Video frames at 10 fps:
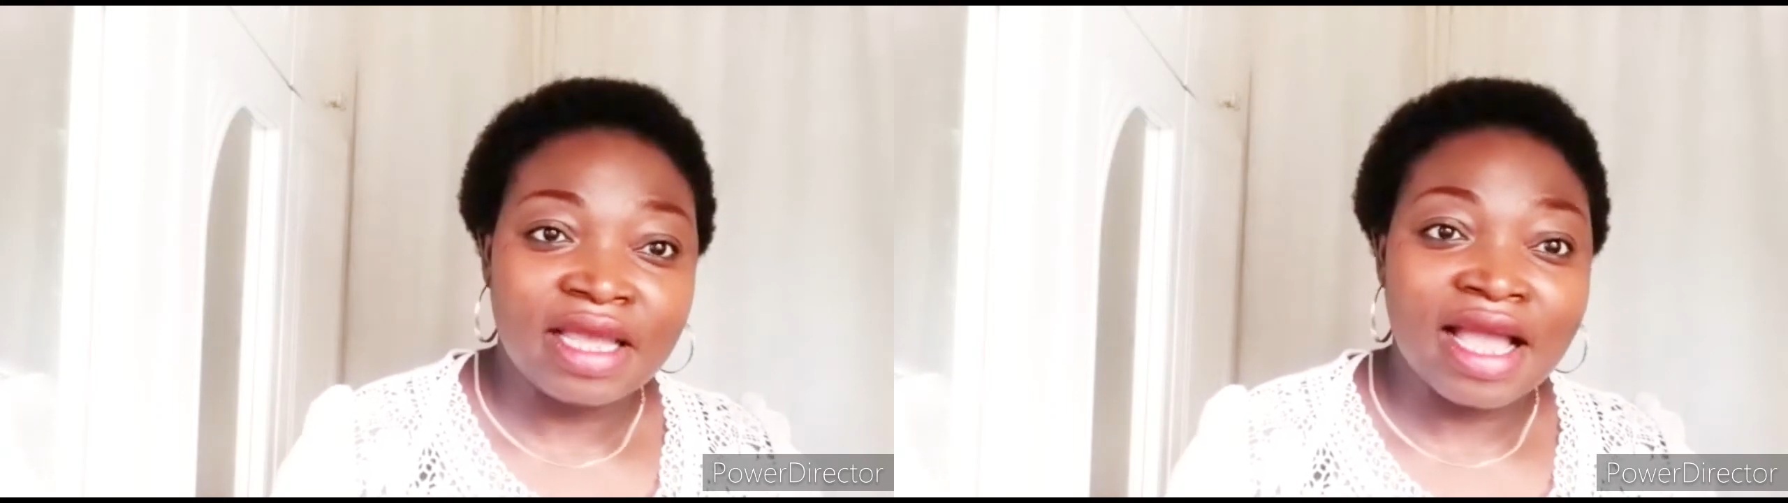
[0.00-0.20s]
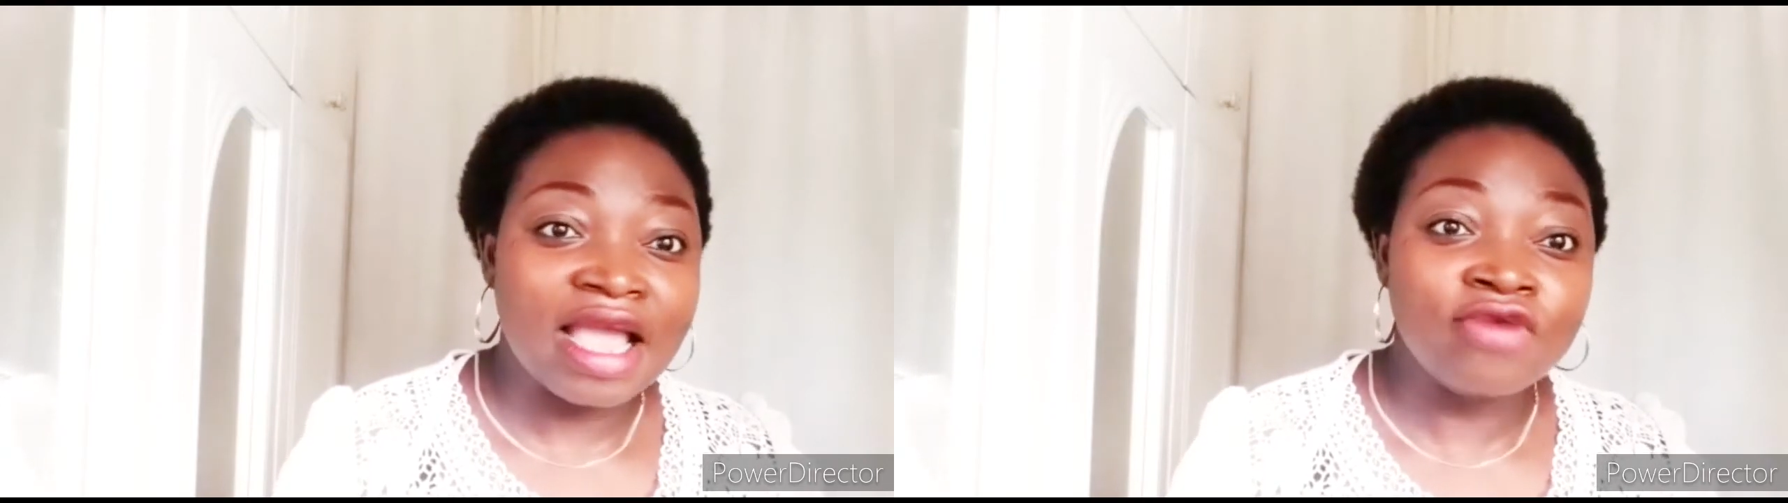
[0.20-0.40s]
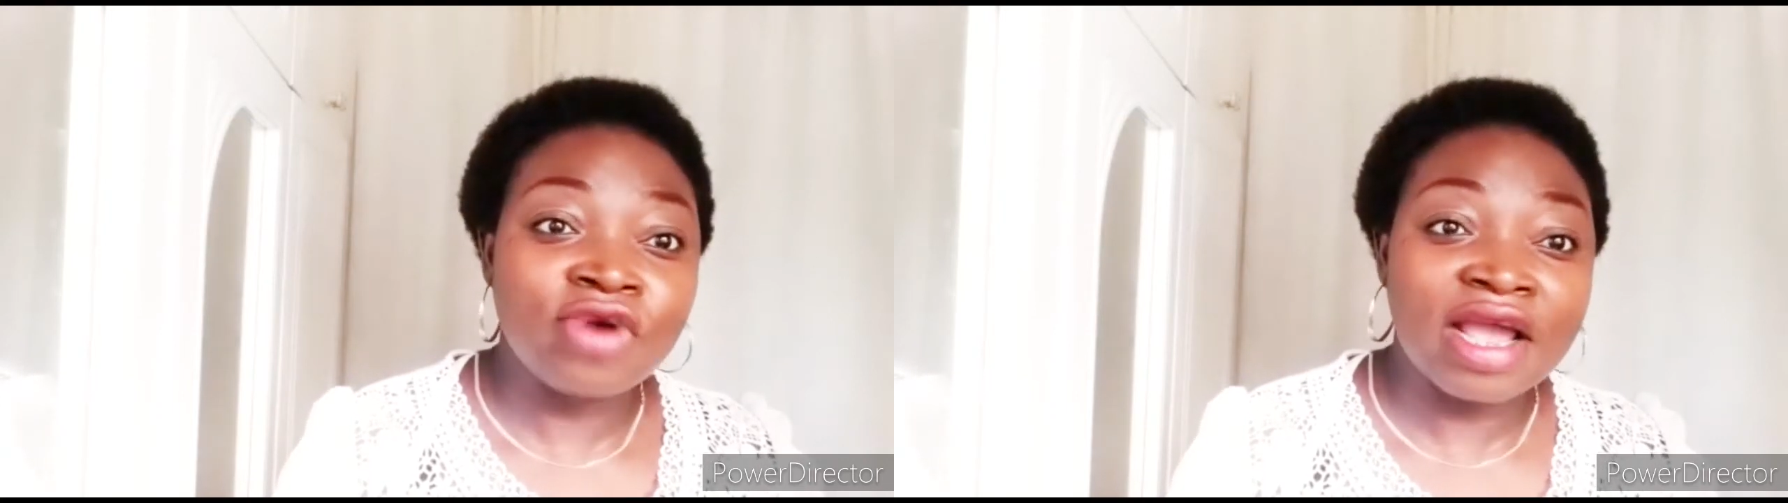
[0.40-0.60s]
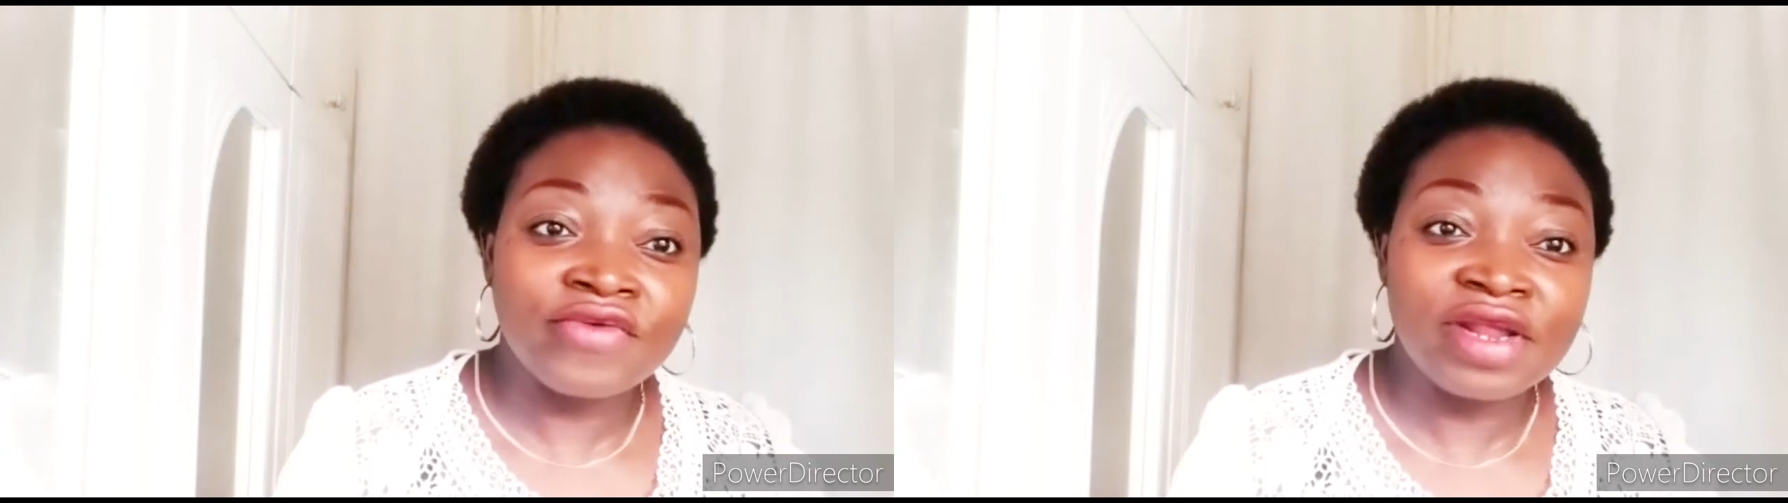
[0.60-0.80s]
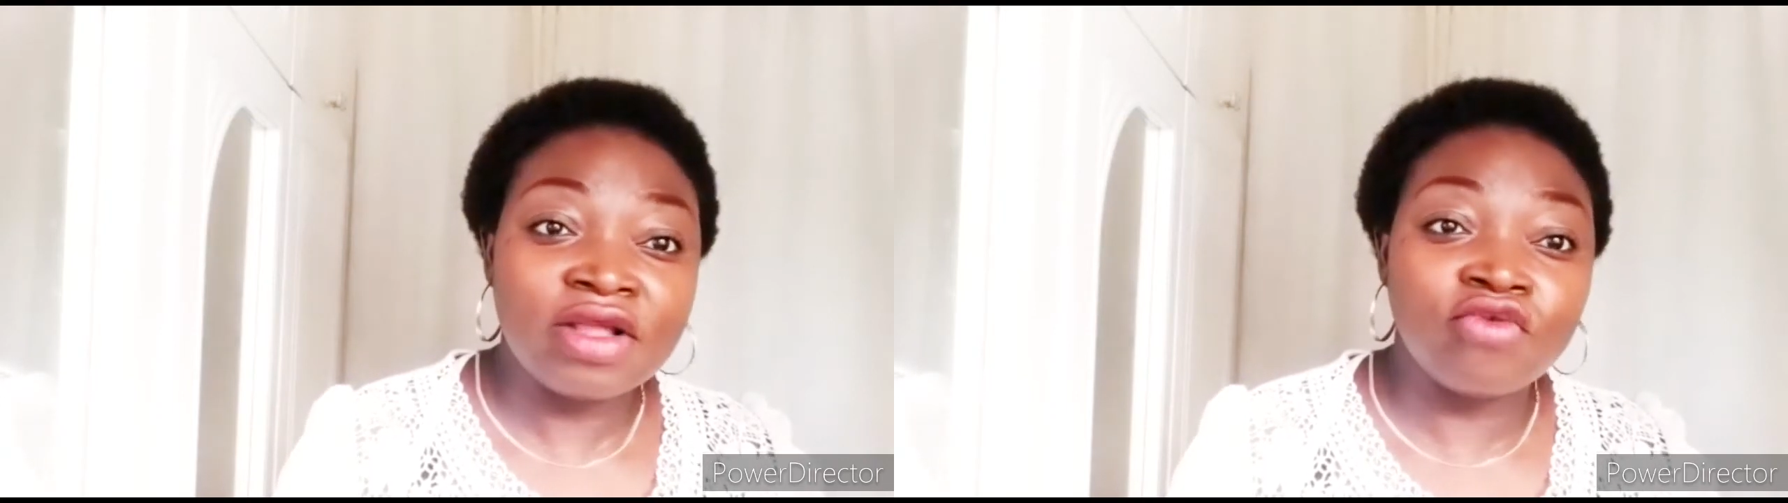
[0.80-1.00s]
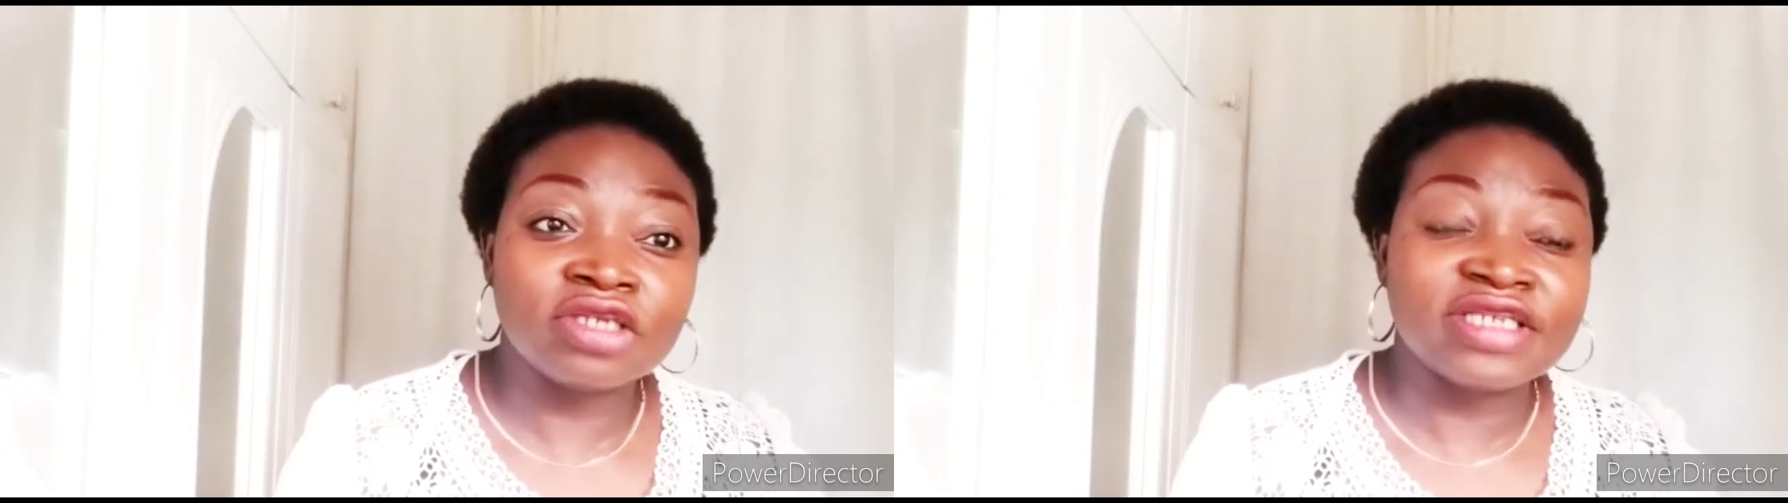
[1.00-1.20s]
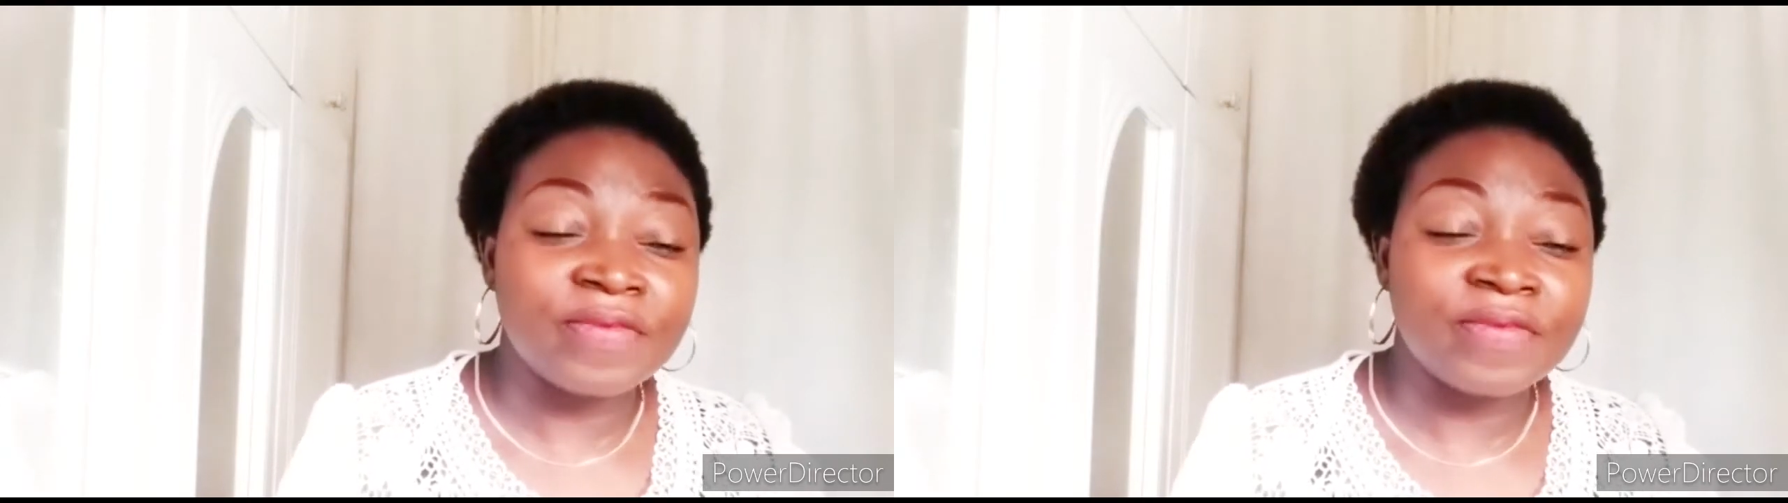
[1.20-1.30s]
I really want to